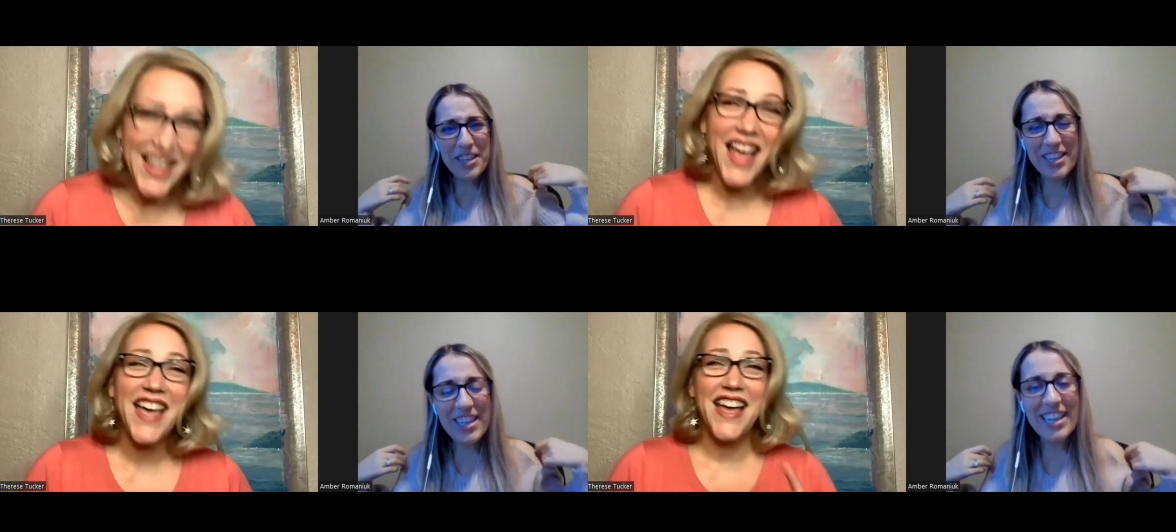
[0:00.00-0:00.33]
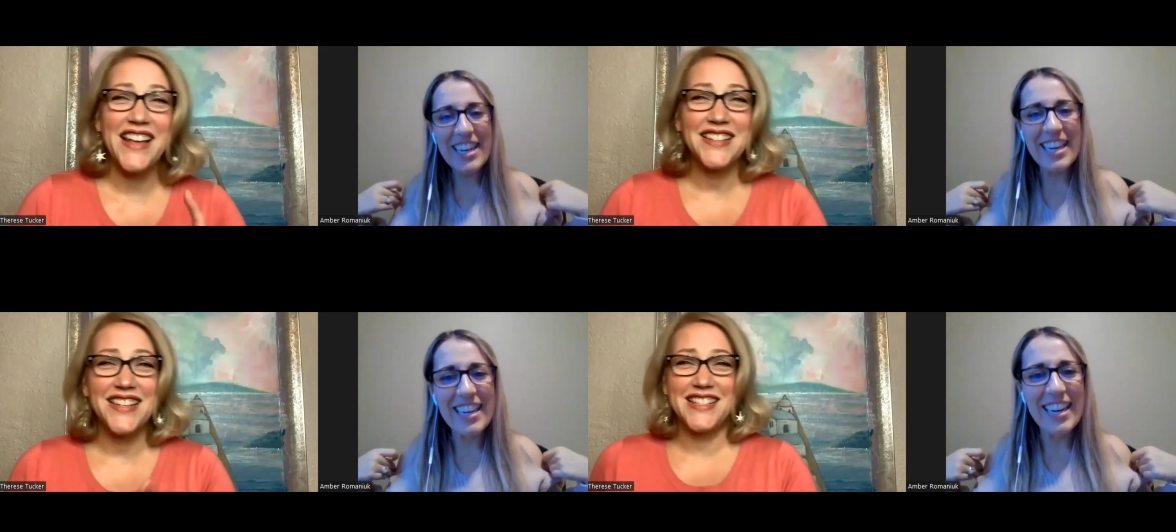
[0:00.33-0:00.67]

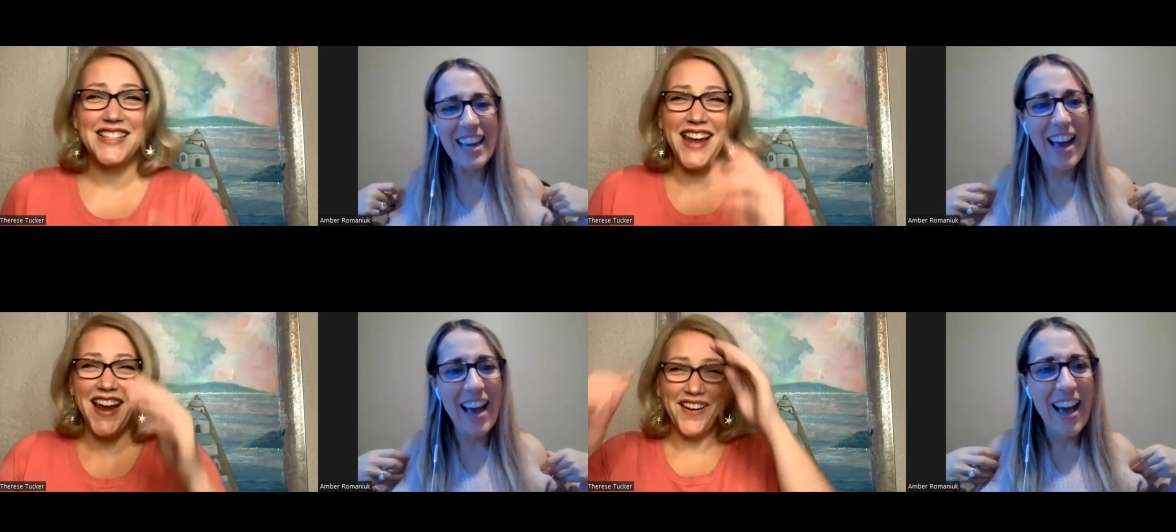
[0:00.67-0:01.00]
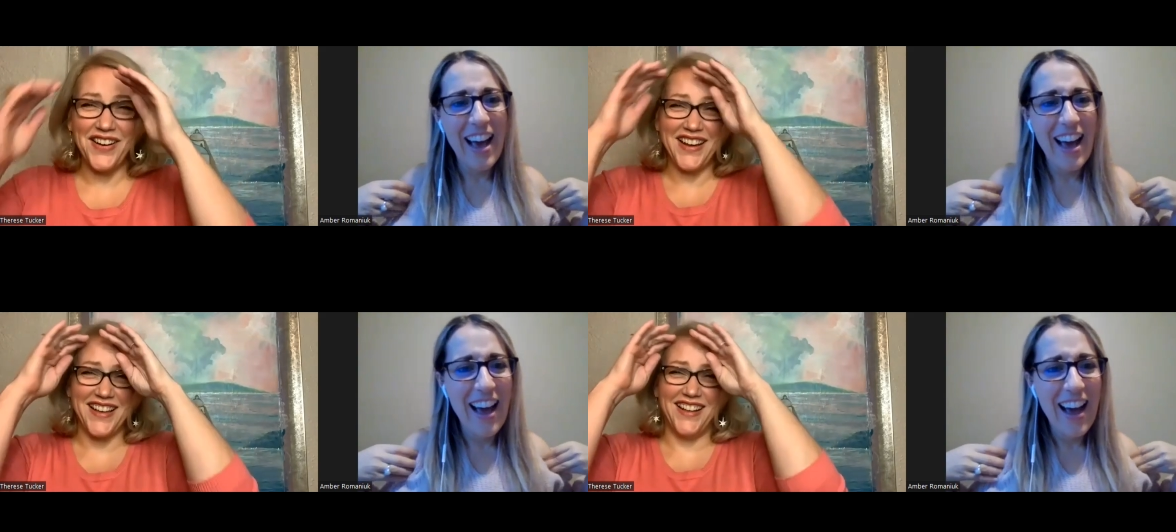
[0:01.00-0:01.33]
Speaker 1: good
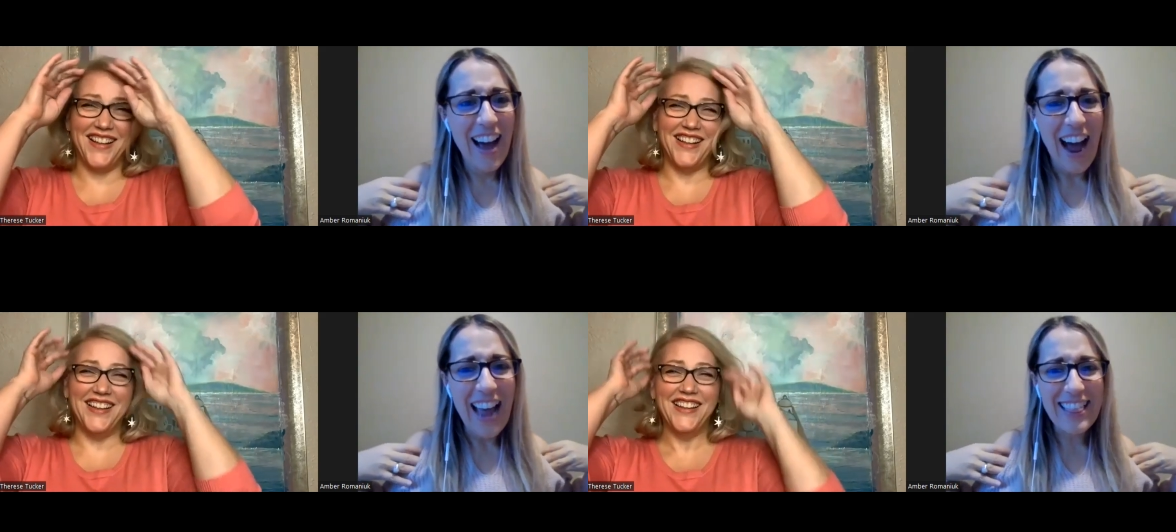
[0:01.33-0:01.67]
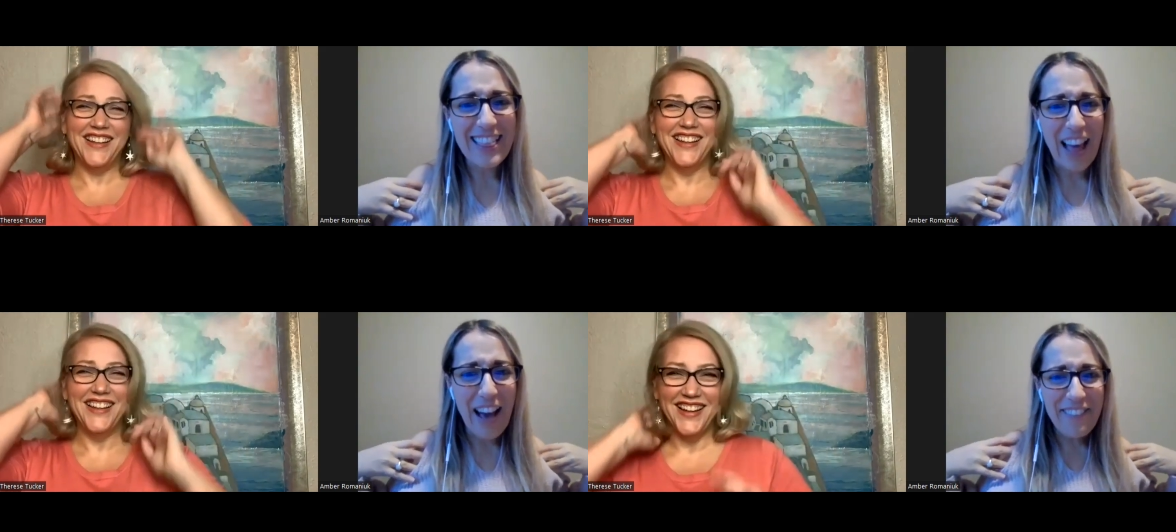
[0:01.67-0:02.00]
i
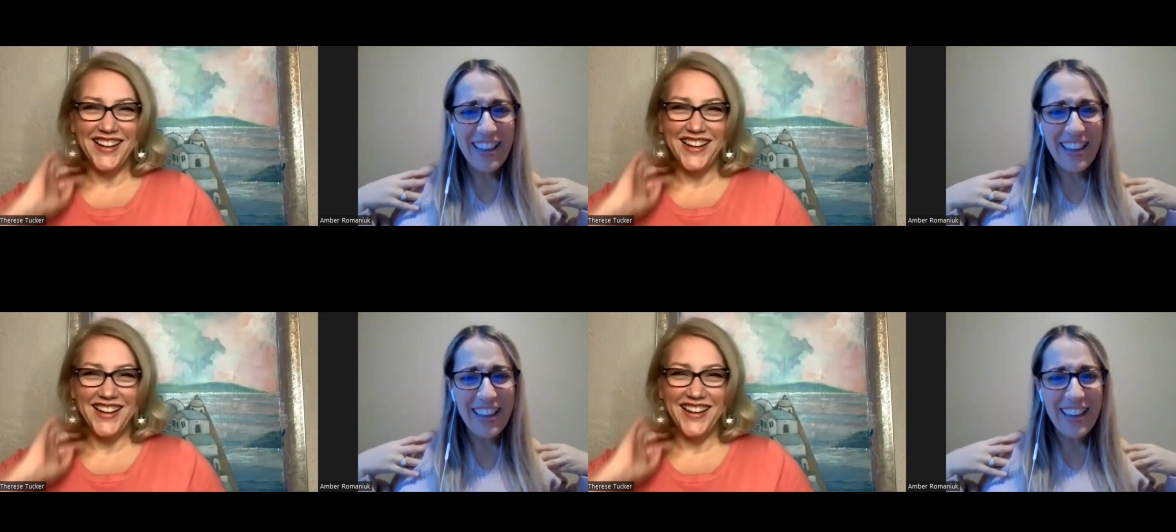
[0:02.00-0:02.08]
love